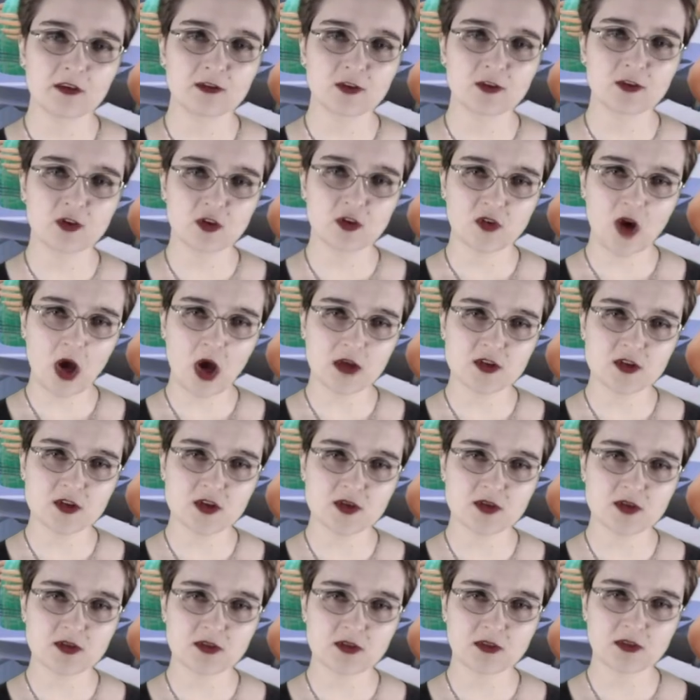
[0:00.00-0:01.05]

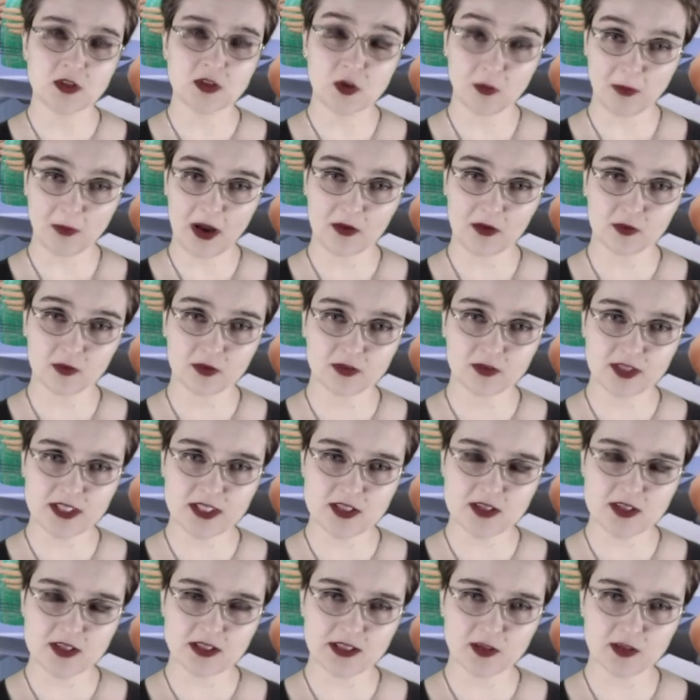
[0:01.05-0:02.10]
crossed your
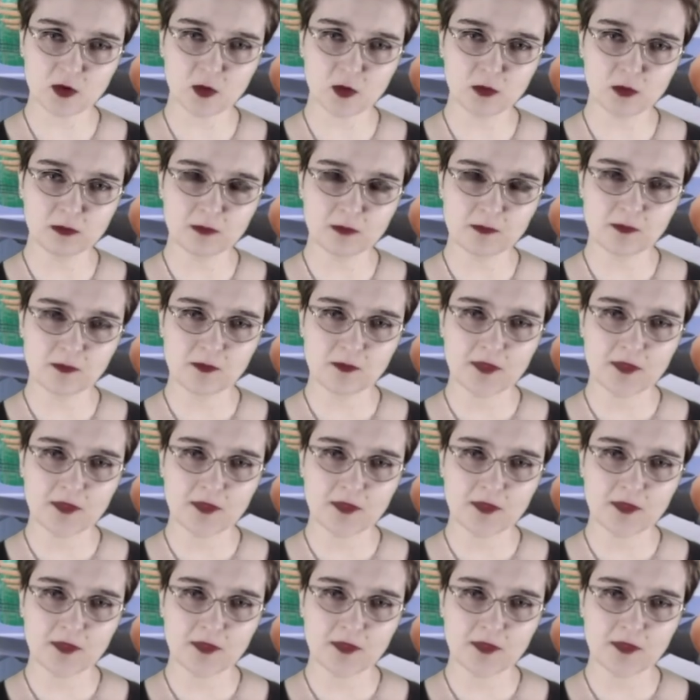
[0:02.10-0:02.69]
boundaries a little,